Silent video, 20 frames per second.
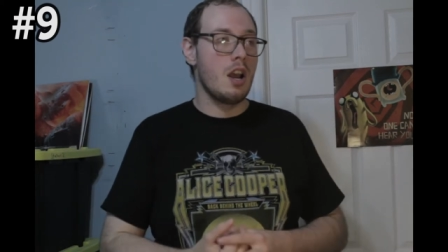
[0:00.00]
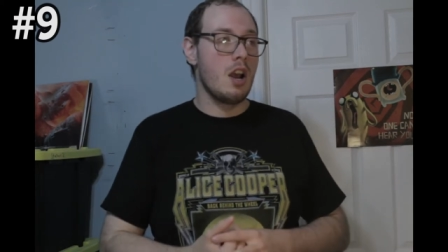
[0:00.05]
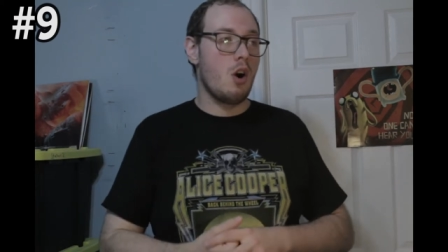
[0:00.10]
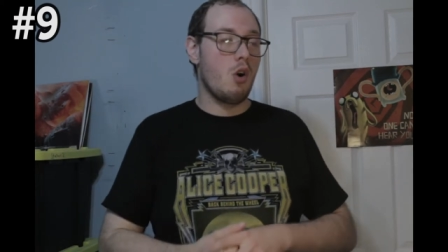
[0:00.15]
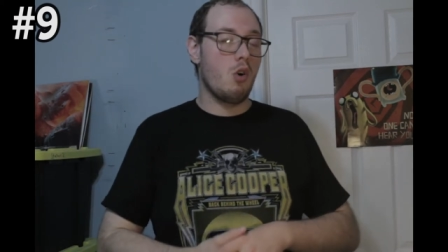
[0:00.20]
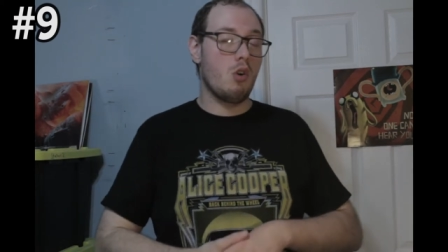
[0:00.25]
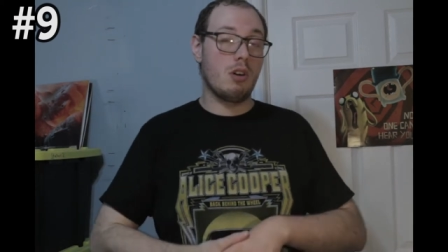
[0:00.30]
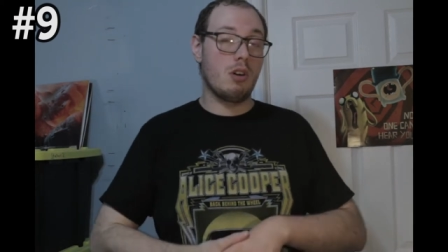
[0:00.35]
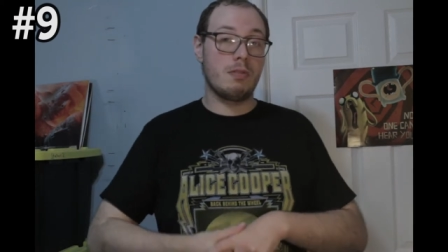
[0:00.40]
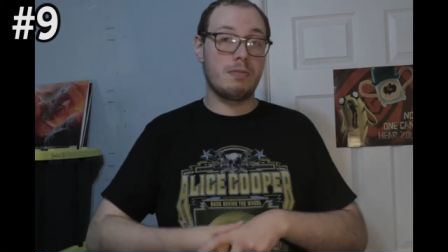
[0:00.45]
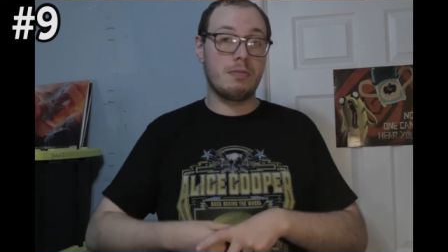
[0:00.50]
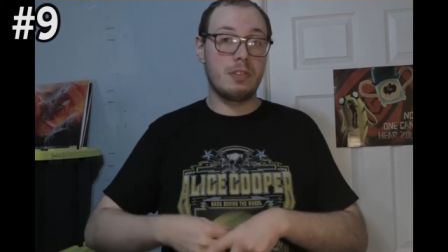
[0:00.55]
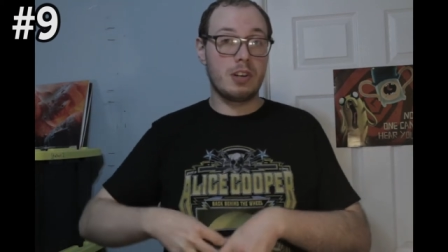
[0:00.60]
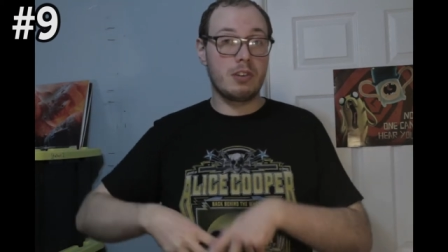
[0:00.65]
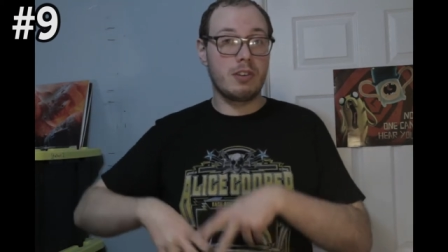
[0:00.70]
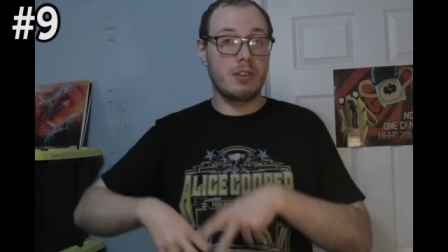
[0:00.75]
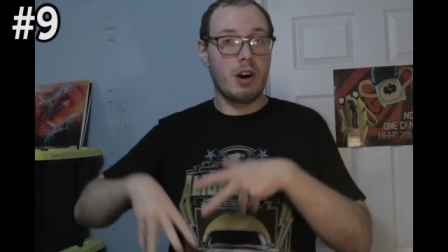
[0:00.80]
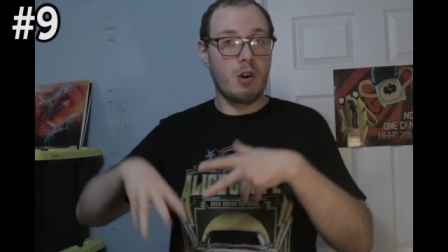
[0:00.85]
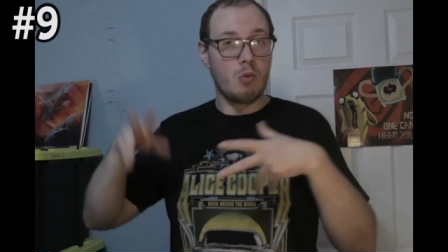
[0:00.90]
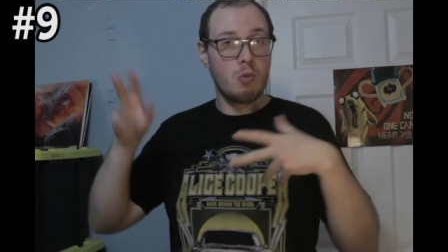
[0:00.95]
or figure
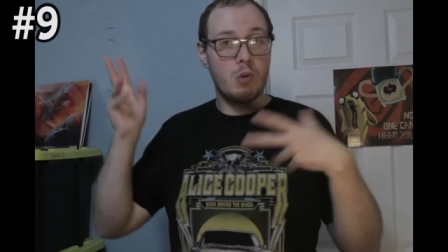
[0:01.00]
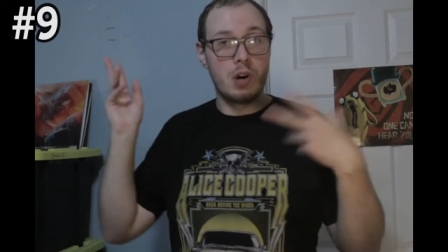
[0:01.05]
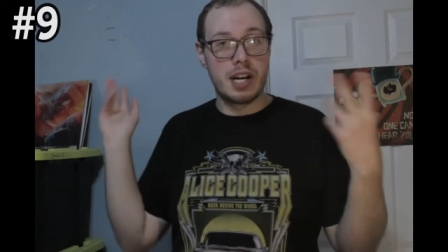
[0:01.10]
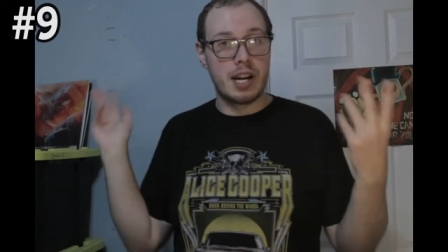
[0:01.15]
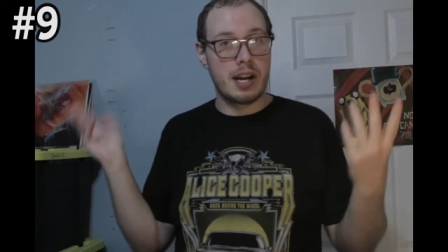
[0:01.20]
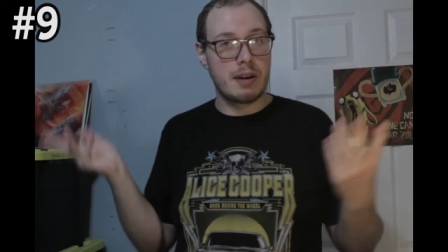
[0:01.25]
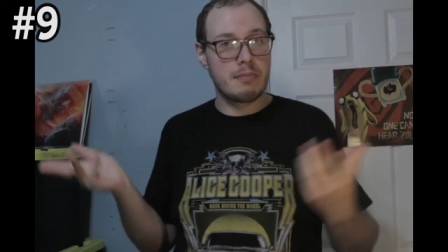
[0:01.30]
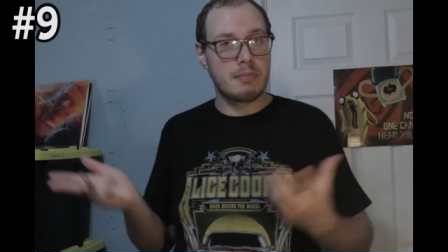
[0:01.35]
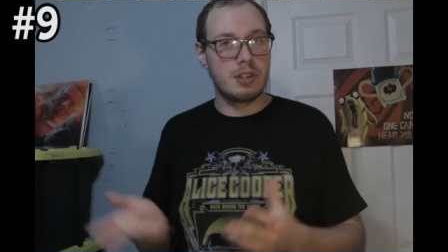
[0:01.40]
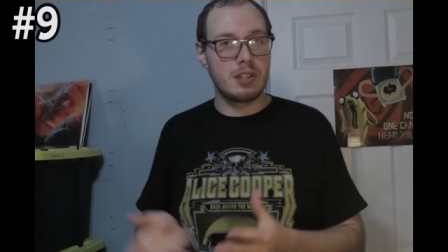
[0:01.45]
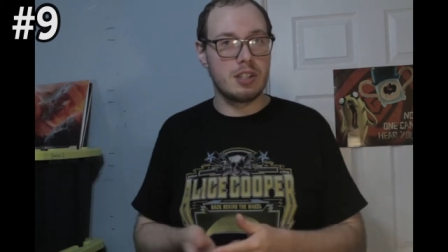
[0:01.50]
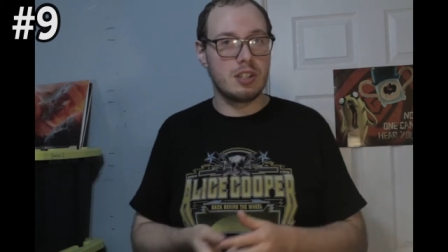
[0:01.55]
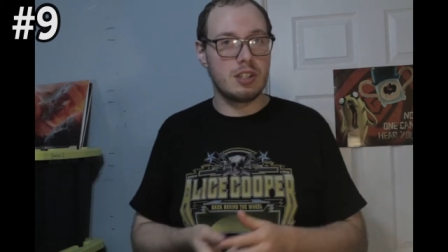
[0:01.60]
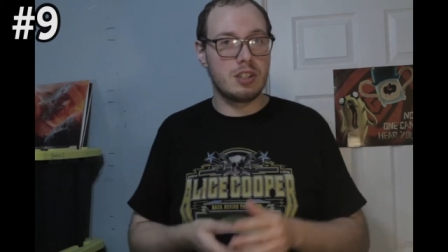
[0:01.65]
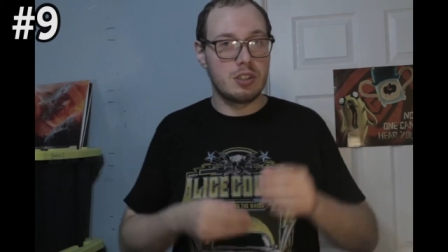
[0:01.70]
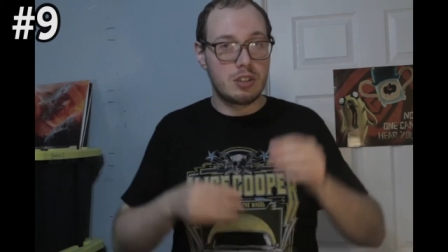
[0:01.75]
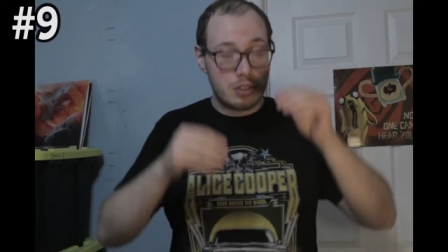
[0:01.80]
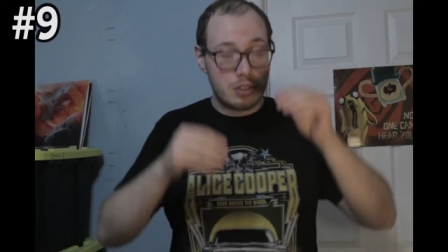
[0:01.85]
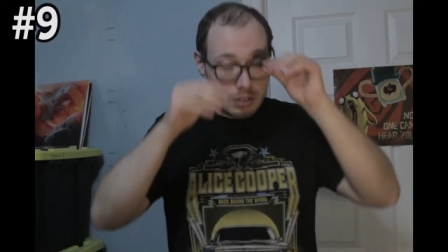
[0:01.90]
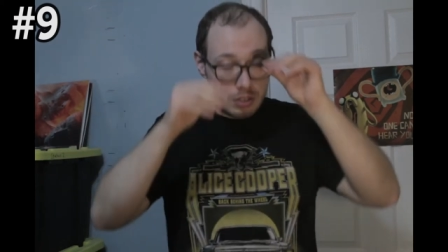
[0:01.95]
out what I'm gonna
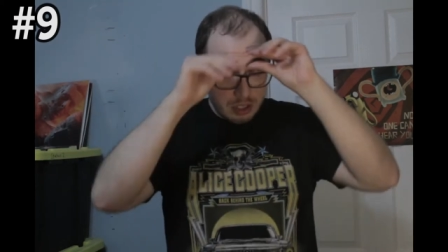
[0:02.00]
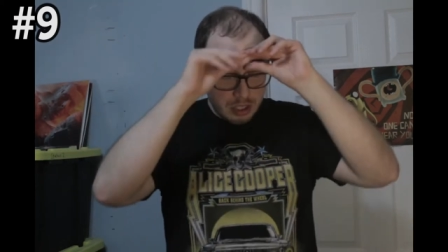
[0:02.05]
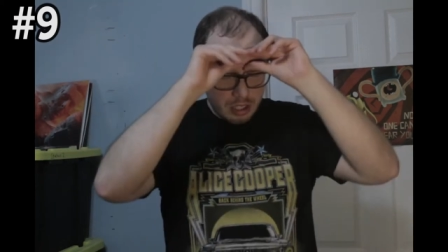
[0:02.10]
do,